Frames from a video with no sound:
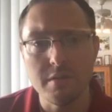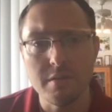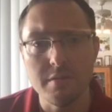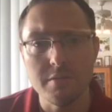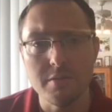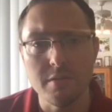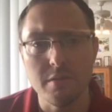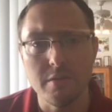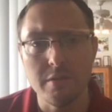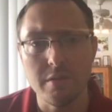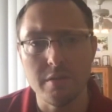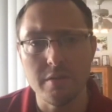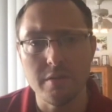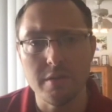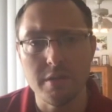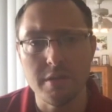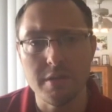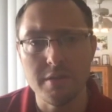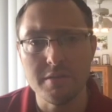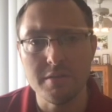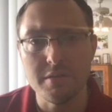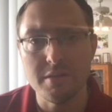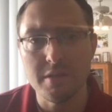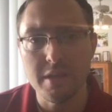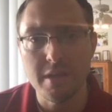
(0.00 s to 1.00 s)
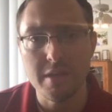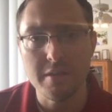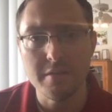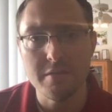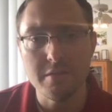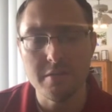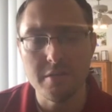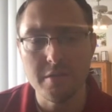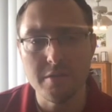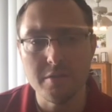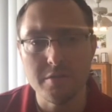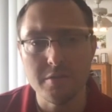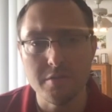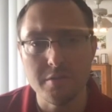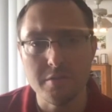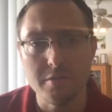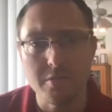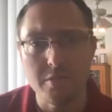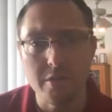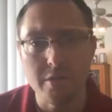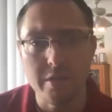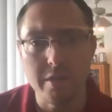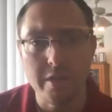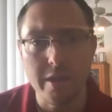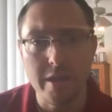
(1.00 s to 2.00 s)
concerning things and cancellations
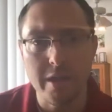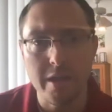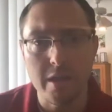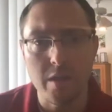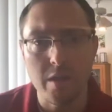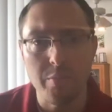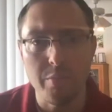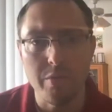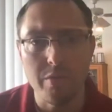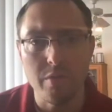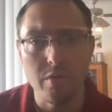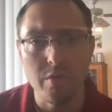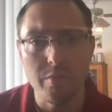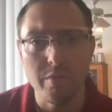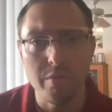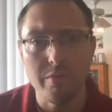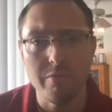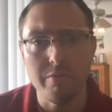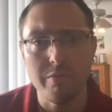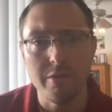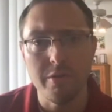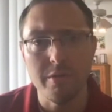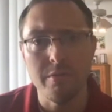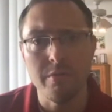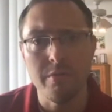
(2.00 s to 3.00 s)
starting to add up a little bit for you?